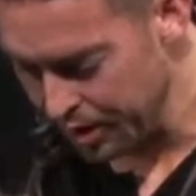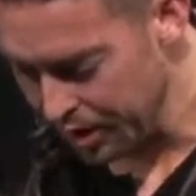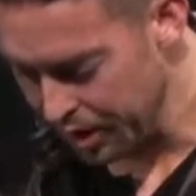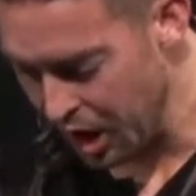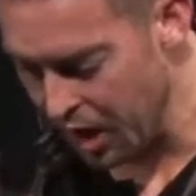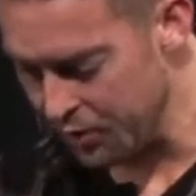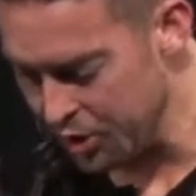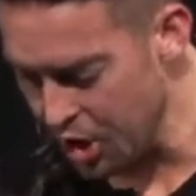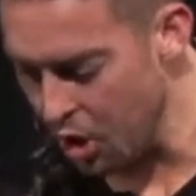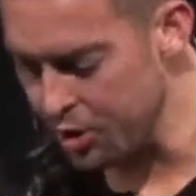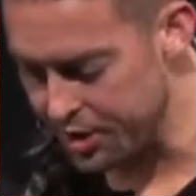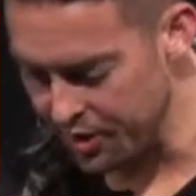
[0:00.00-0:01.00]
loved
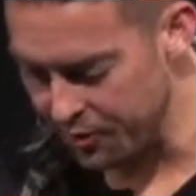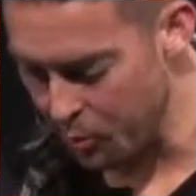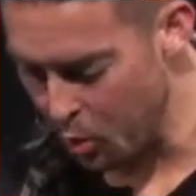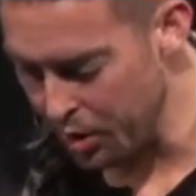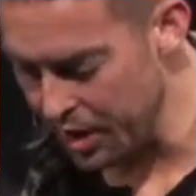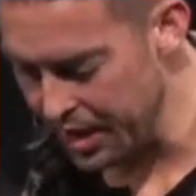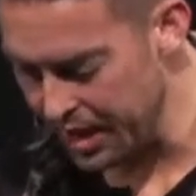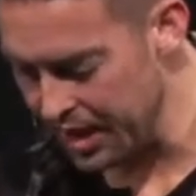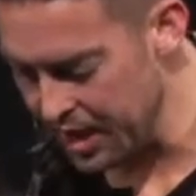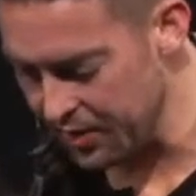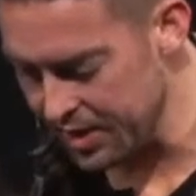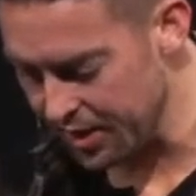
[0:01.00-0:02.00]
Joseph more than
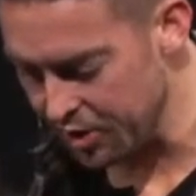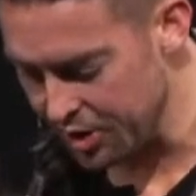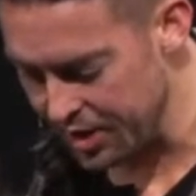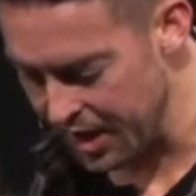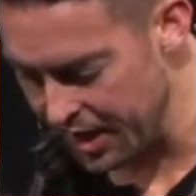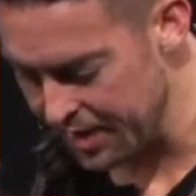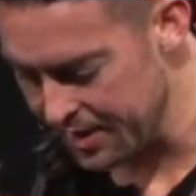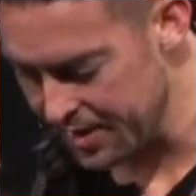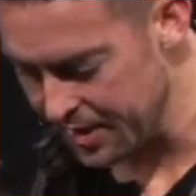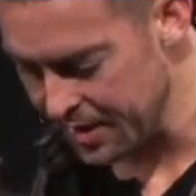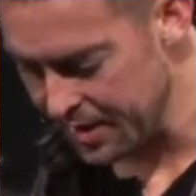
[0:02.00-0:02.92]
any of his other sons